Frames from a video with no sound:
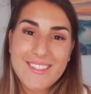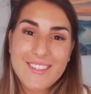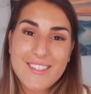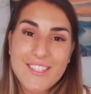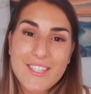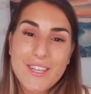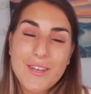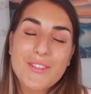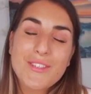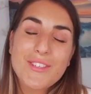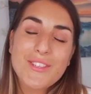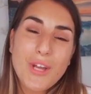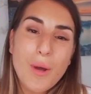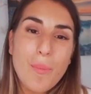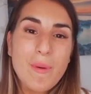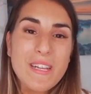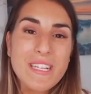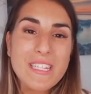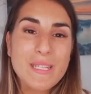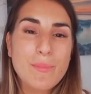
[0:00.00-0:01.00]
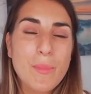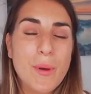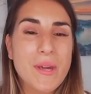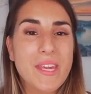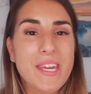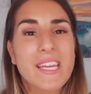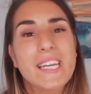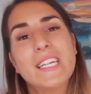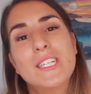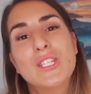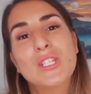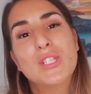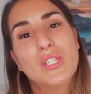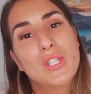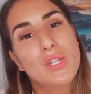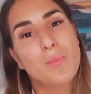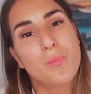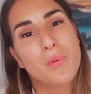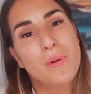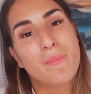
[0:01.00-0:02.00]
So stopping smoking is
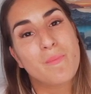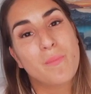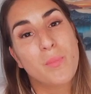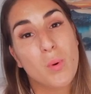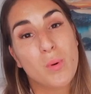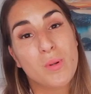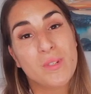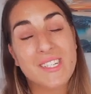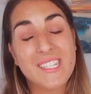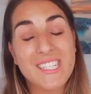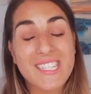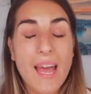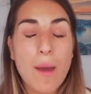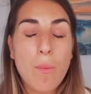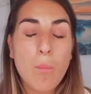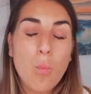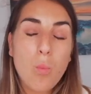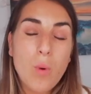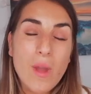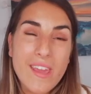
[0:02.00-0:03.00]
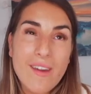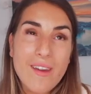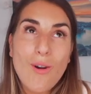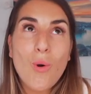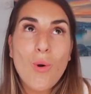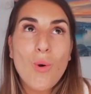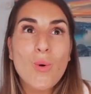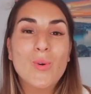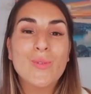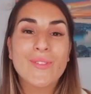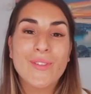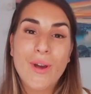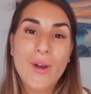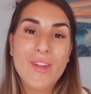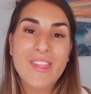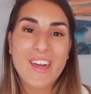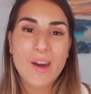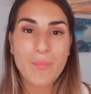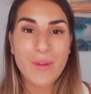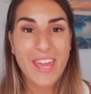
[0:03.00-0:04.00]
super important and we all know
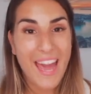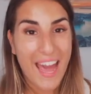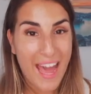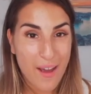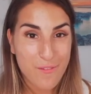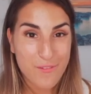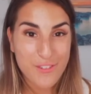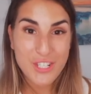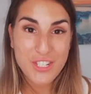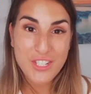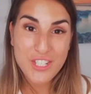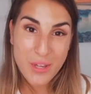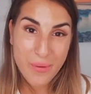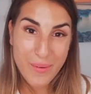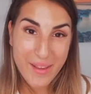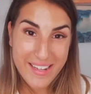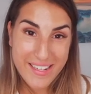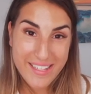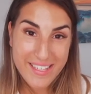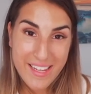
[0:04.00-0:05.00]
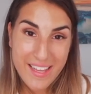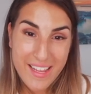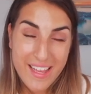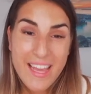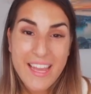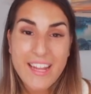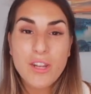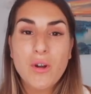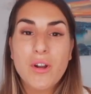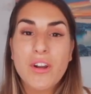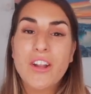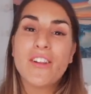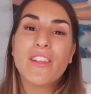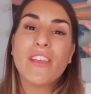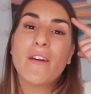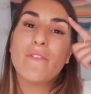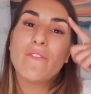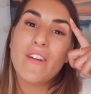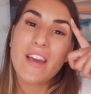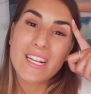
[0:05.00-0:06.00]
that we have to do it. Not only
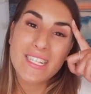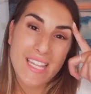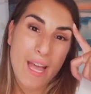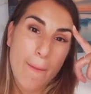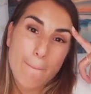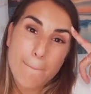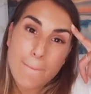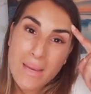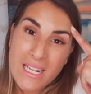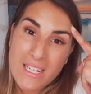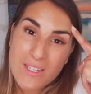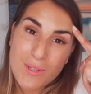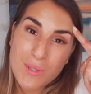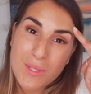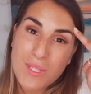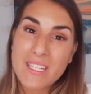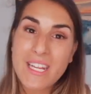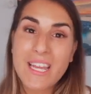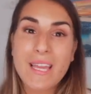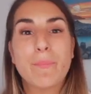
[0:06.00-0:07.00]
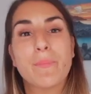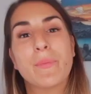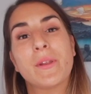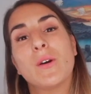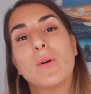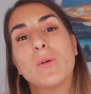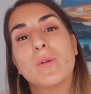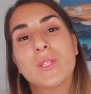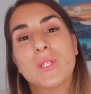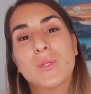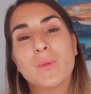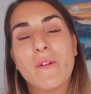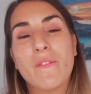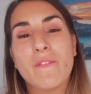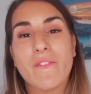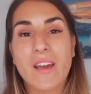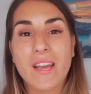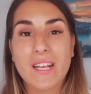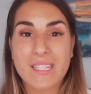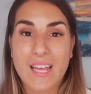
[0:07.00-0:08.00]
affects our mental state but it also
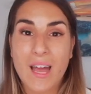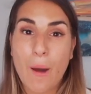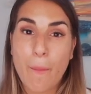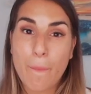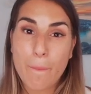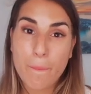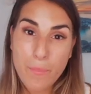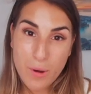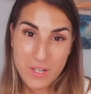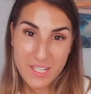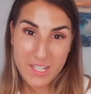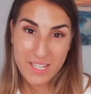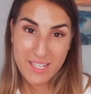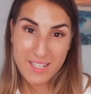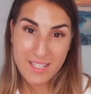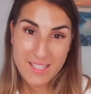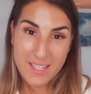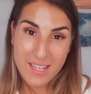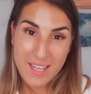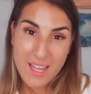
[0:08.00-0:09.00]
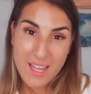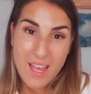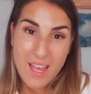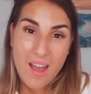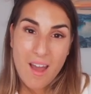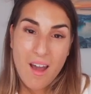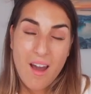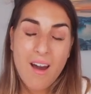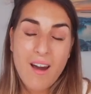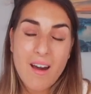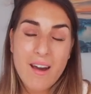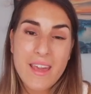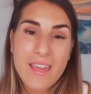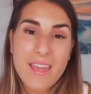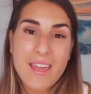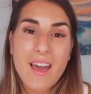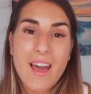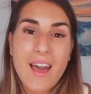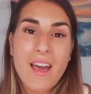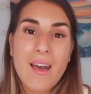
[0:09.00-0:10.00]
affects our bodies.
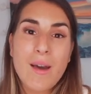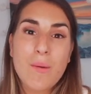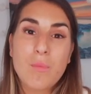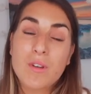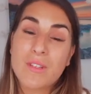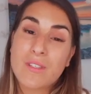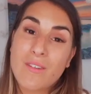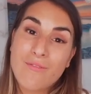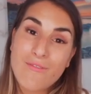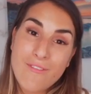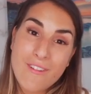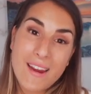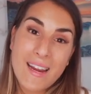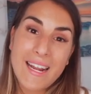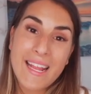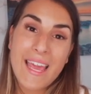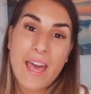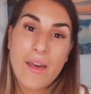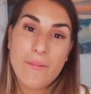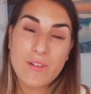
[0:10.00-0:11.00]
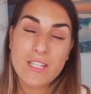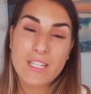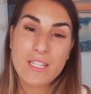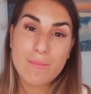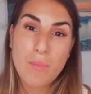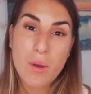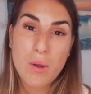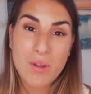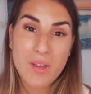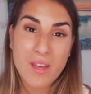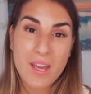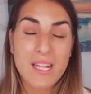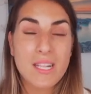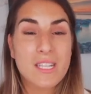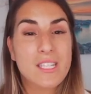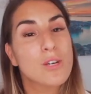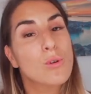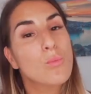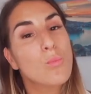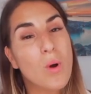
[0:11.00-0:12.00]
I um, was a really heavy smoker
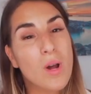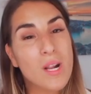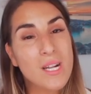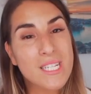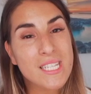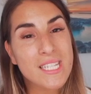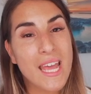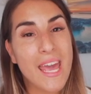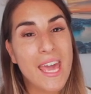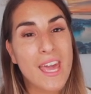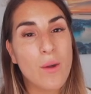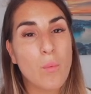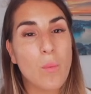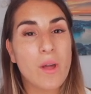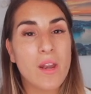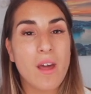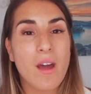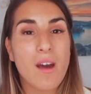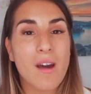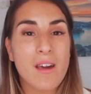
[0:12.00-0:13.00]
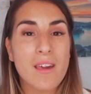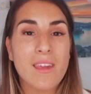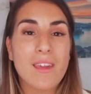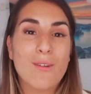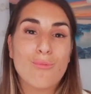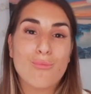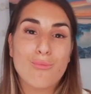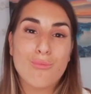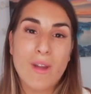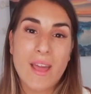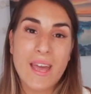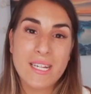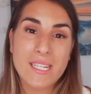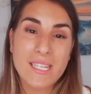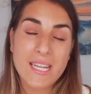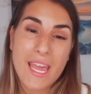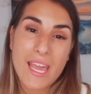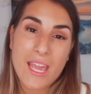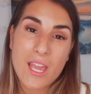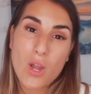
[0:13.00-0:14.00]
until one day when I read
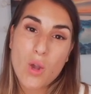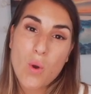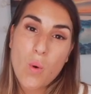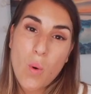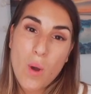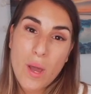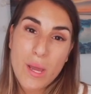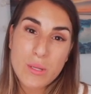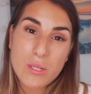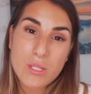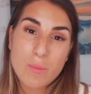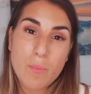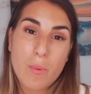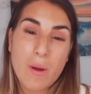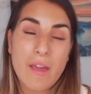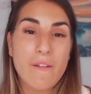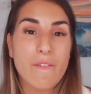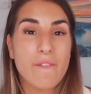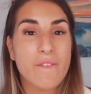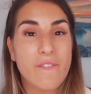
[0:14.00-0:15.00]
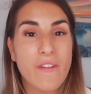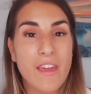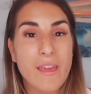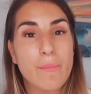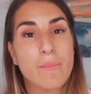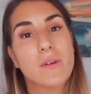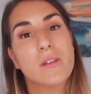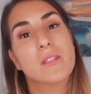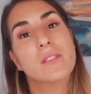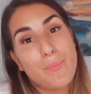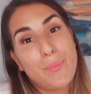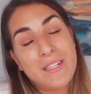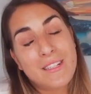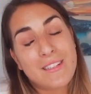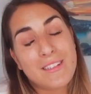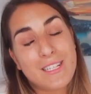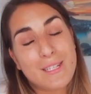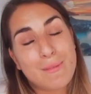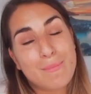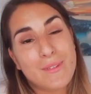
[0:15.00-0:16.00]
a quote by a famous
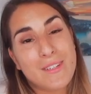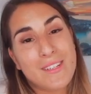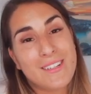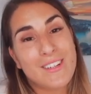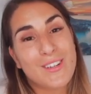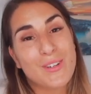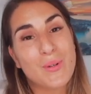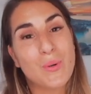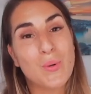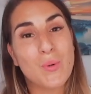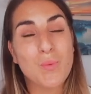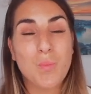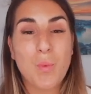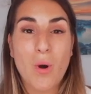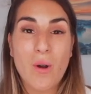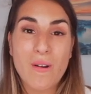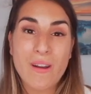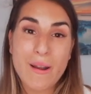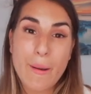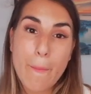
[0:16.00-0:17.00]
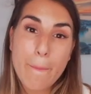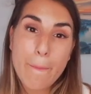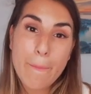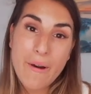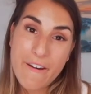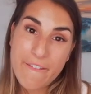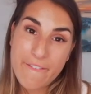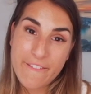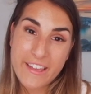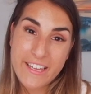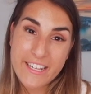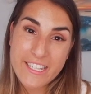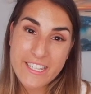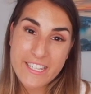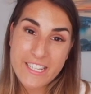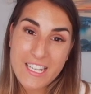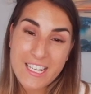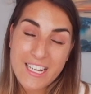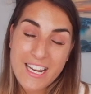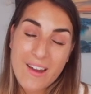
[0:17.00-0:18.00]
businessman called Warren Buffett.
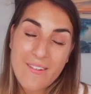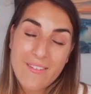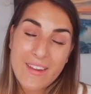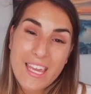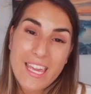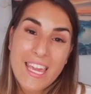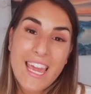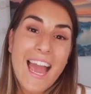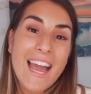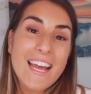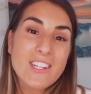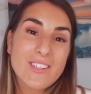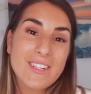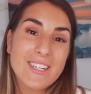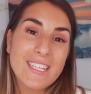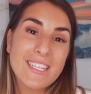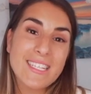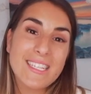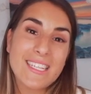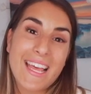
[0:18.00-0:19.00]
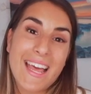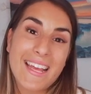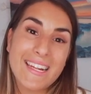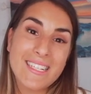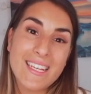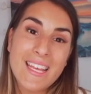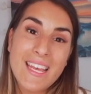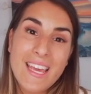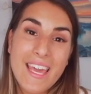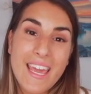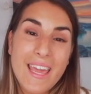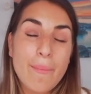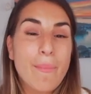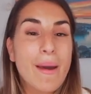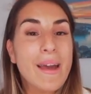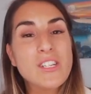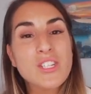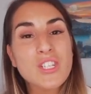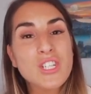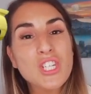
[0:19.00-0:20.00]
Now he actually said,
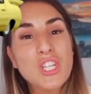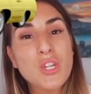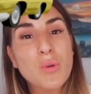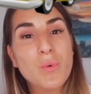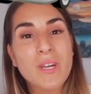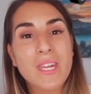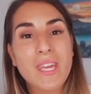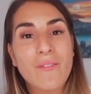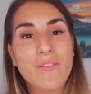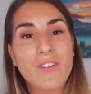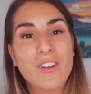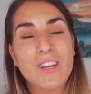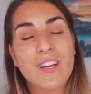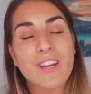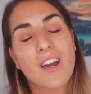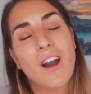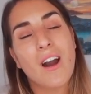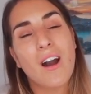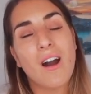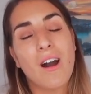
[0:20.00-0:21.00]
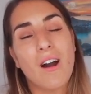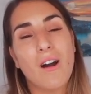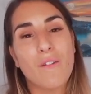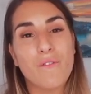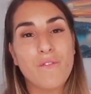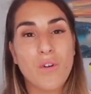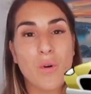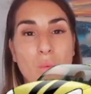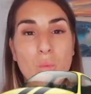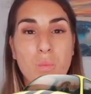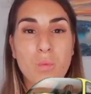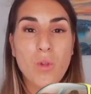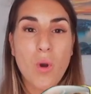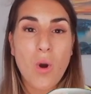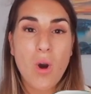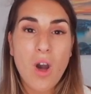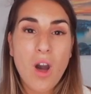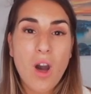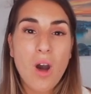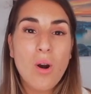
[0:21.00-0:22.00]
imagine you were given a car for your
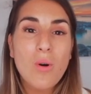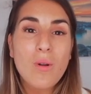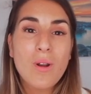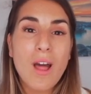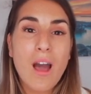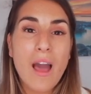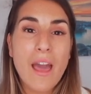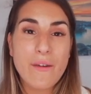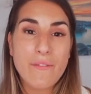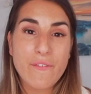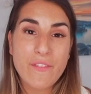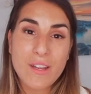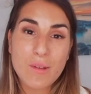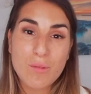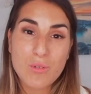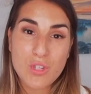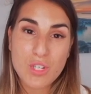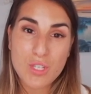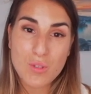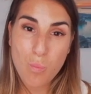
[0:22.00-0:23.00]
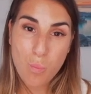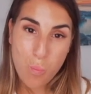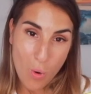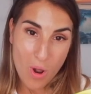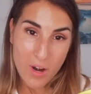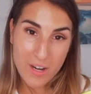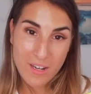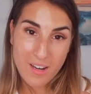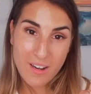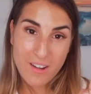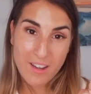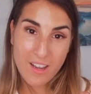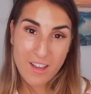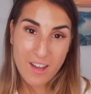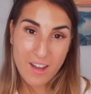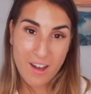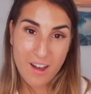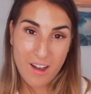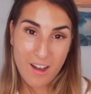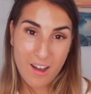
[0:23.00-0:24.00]
whole life and it was just one
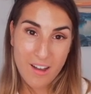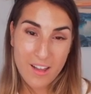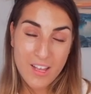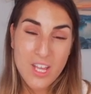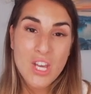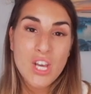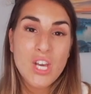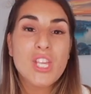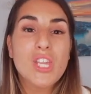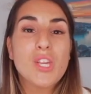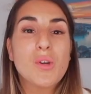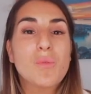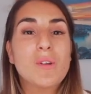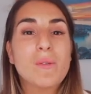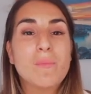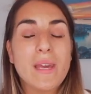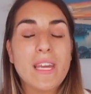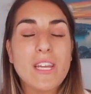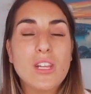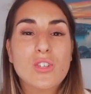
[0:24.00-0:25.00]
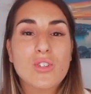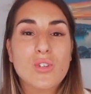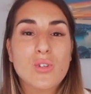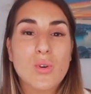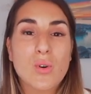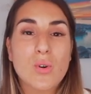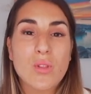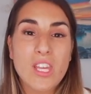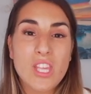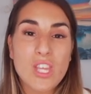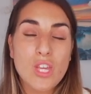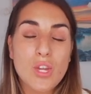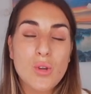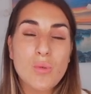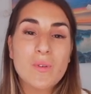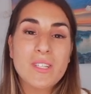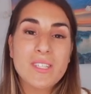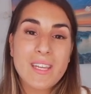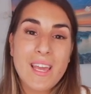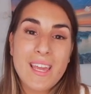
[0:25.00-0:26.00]
car. You would make sure that you
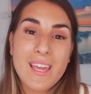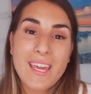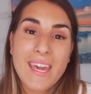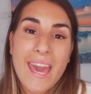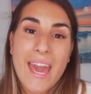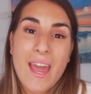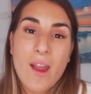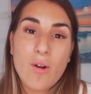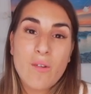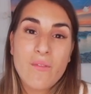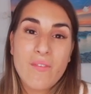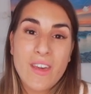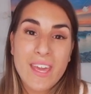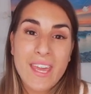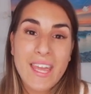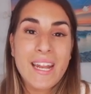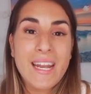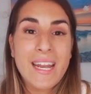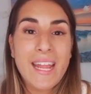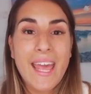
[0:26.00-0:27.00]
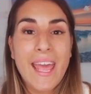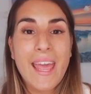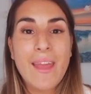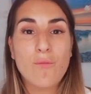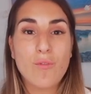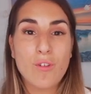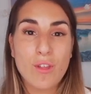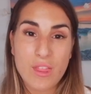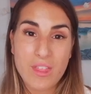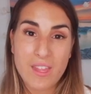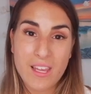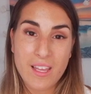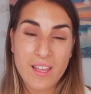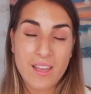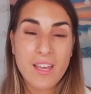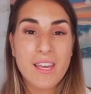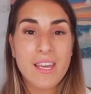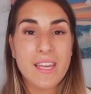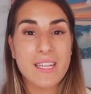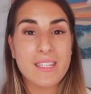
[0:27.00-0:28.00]
would take care of it in everything.
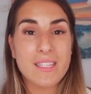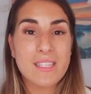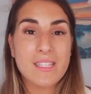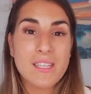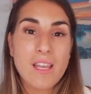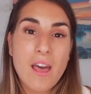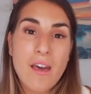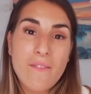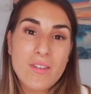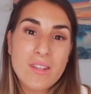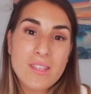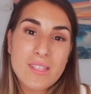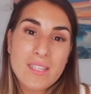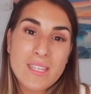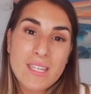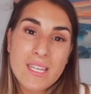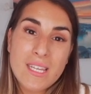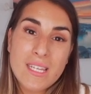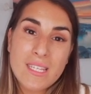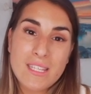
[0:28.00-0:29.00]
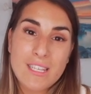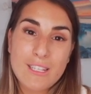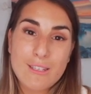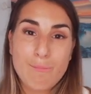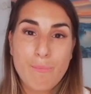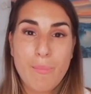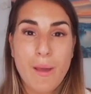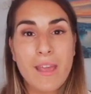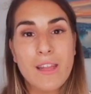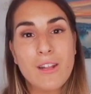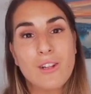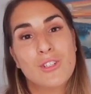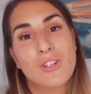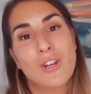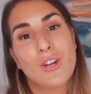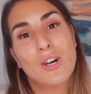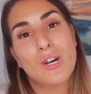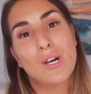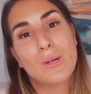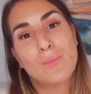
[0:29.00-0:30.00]
Its services, its paint
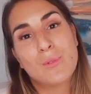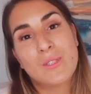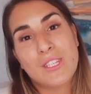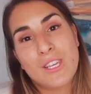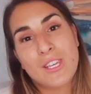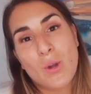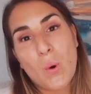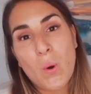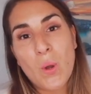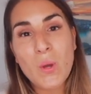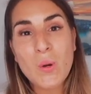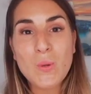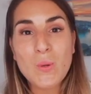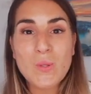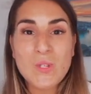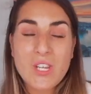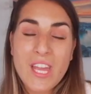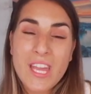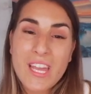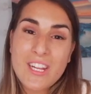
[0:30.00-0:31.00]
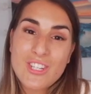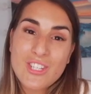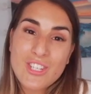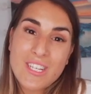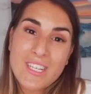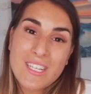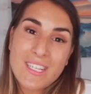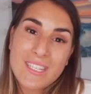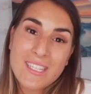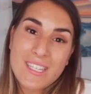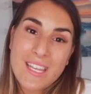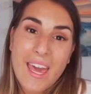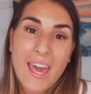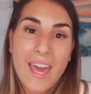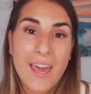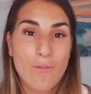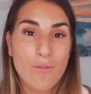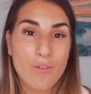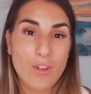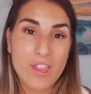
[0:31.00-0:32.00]
jobs, the oil changes,
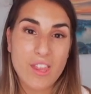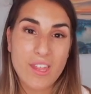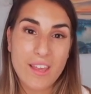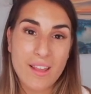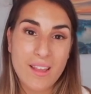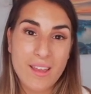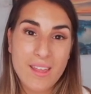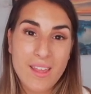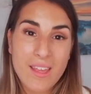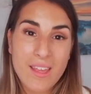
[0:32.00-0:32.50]
everything.